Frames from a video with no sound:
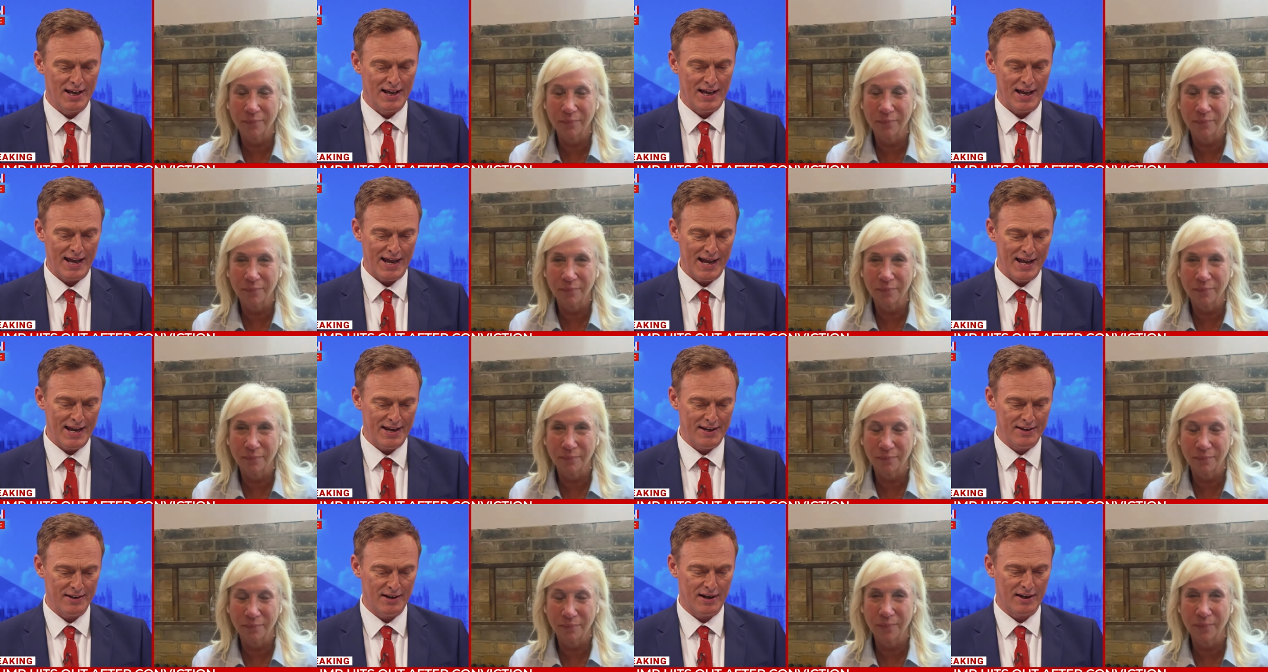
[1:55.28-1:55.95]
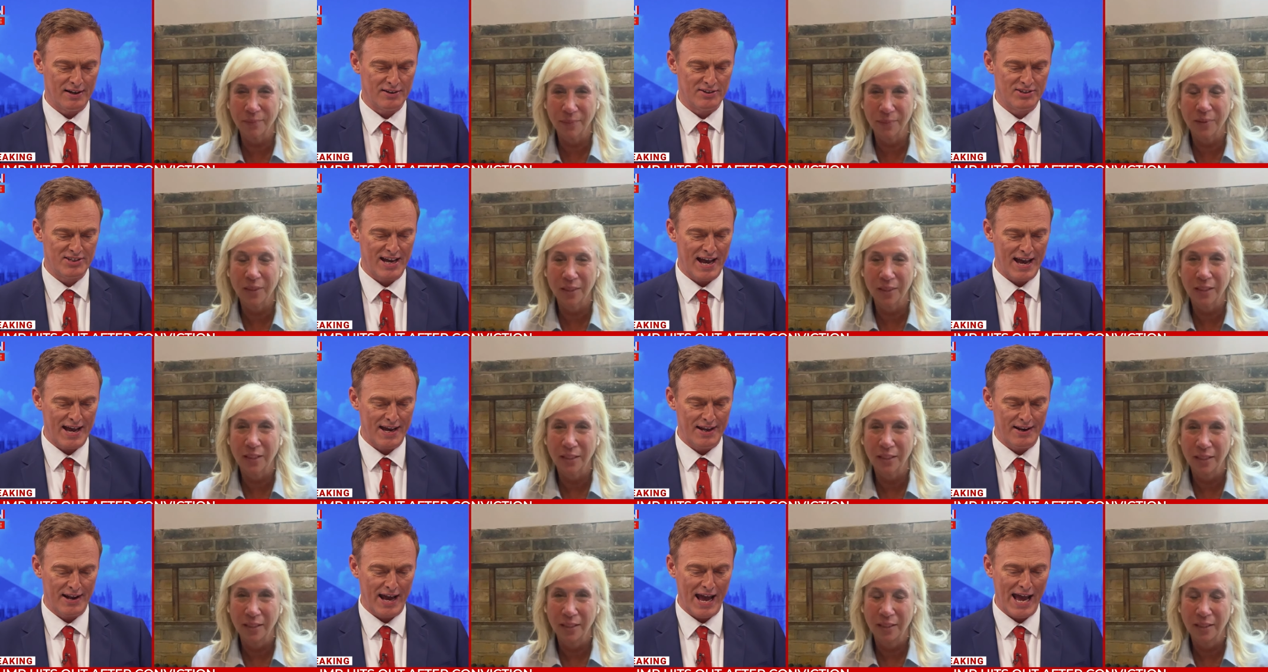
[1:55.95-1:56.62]
Speaker 1: in
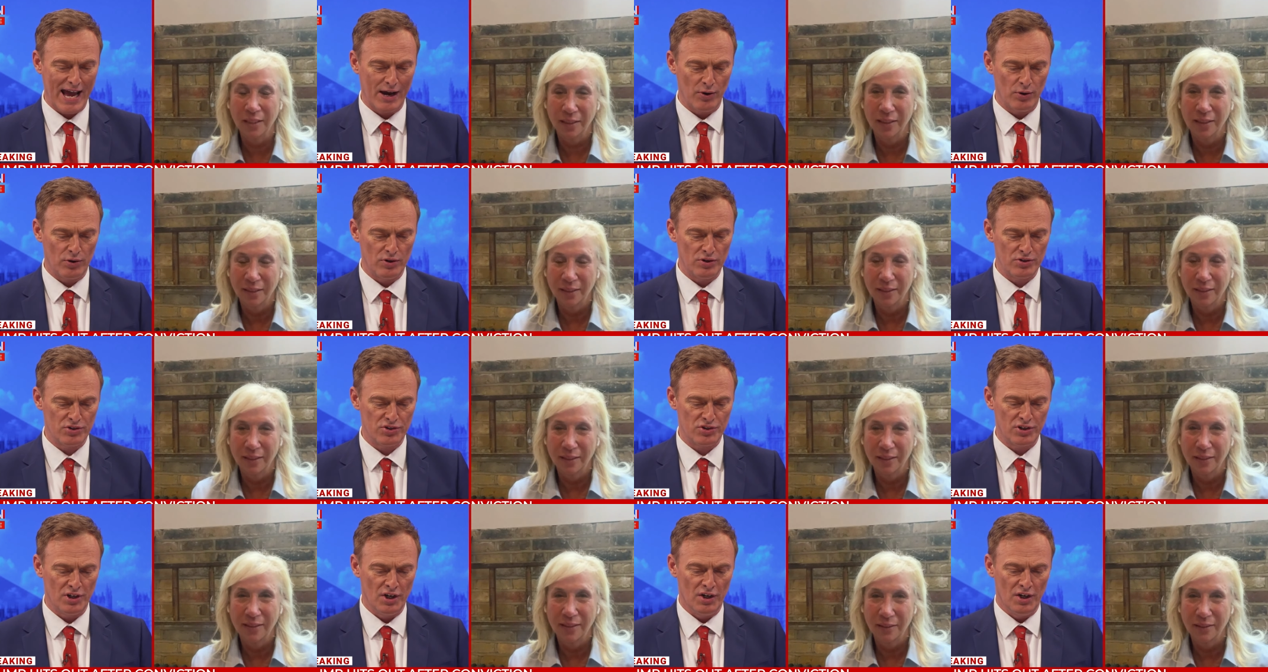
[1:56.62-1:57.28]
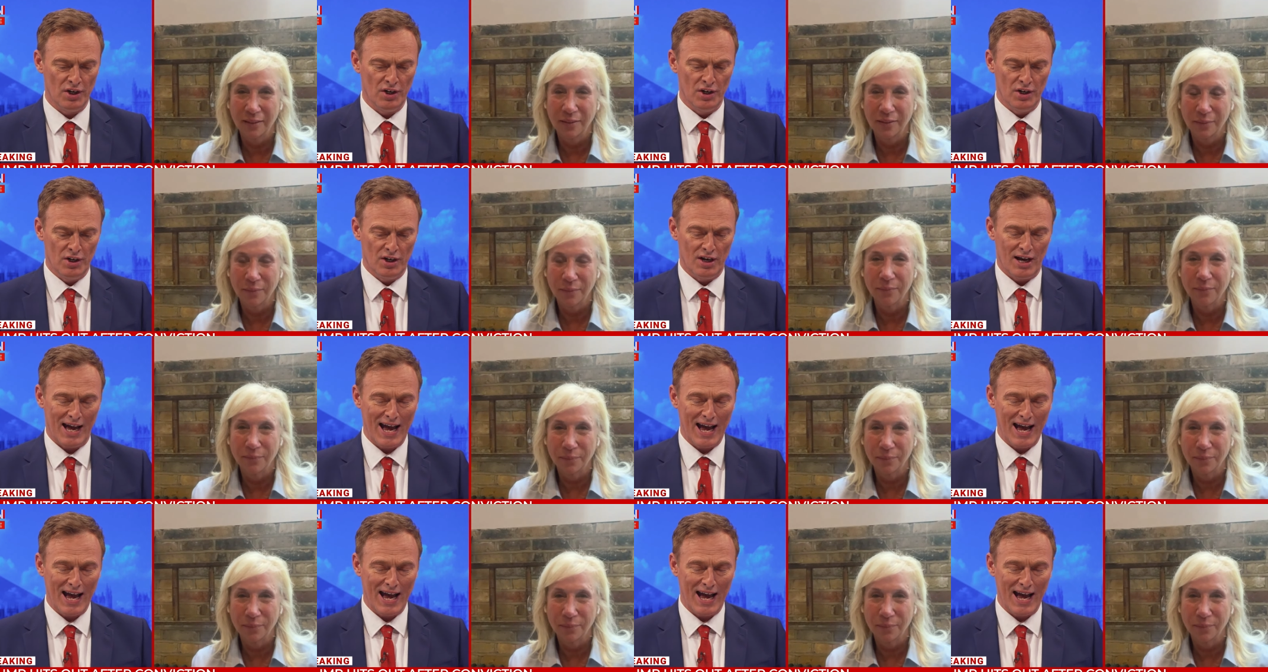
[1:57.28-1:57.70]
10 hours.